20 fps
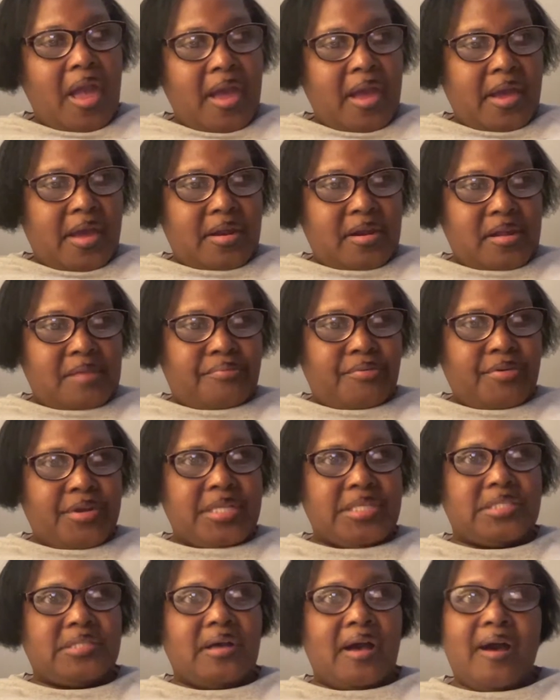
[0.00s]
And I
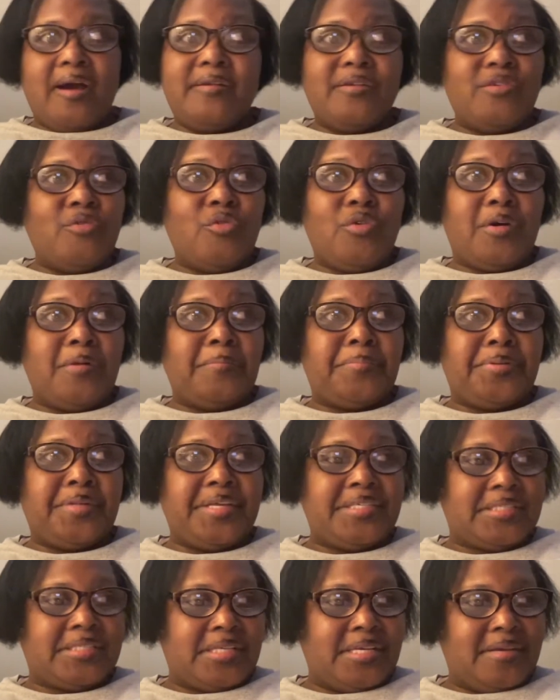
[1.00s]
praise God, no
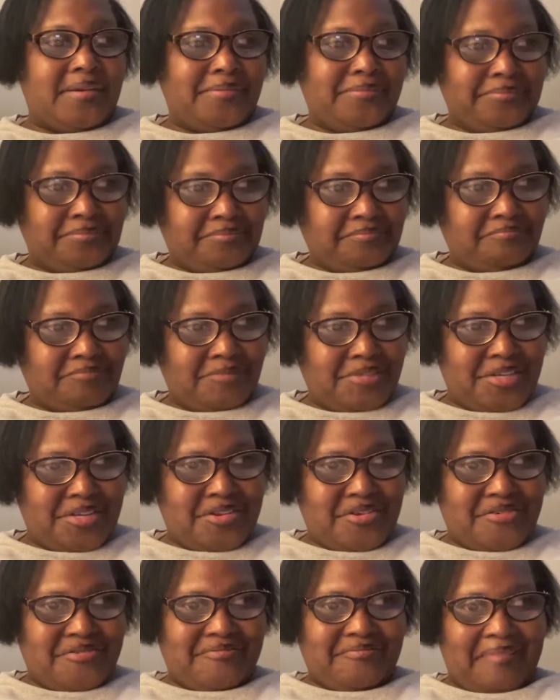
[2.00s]
complaints here, you
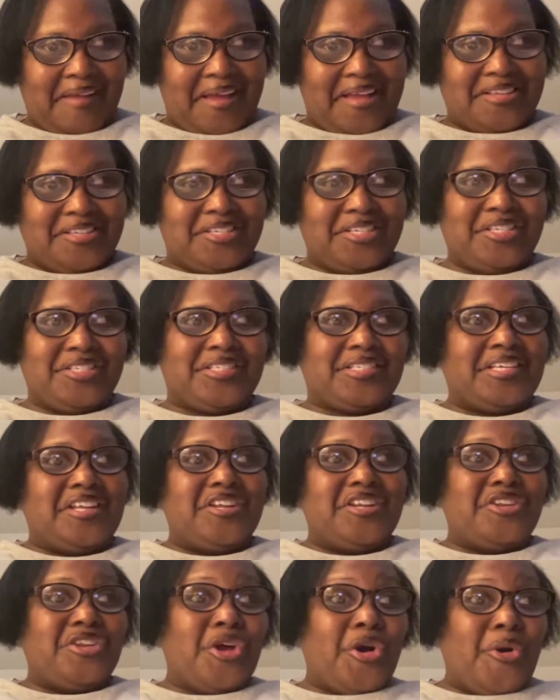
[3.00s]
know. I just
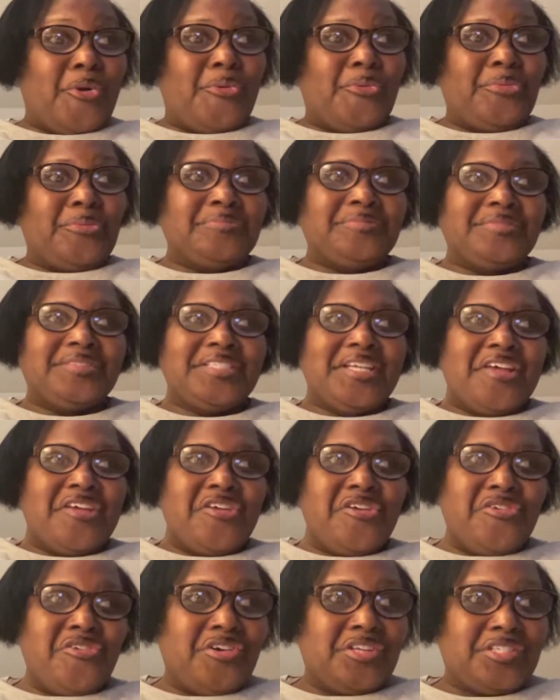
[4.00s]
didn't know,
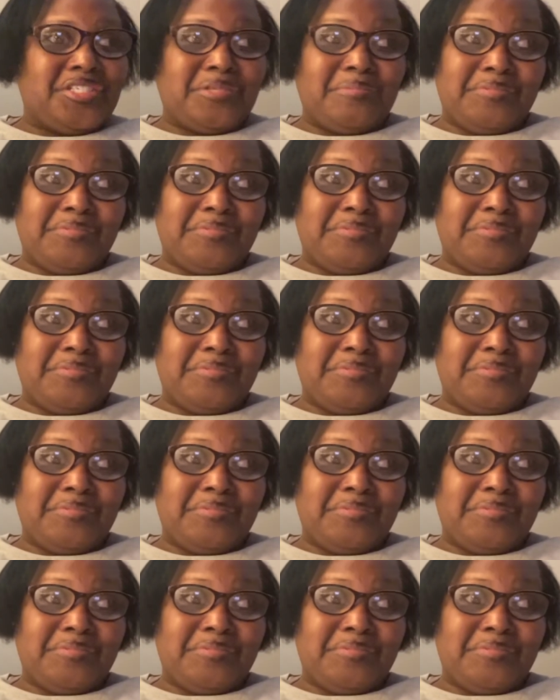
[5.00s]
you know, some